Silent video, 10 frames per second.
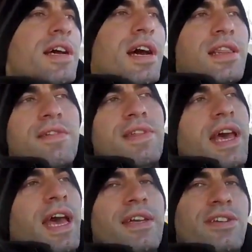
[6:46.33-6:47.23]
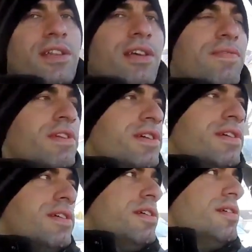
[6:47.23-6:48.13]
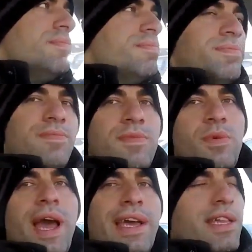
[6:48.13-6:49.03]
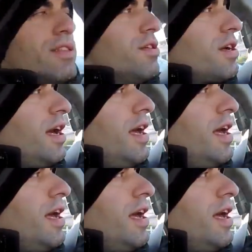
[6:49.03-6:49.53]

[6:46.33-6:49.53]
I love the hatch. I love the wagon look.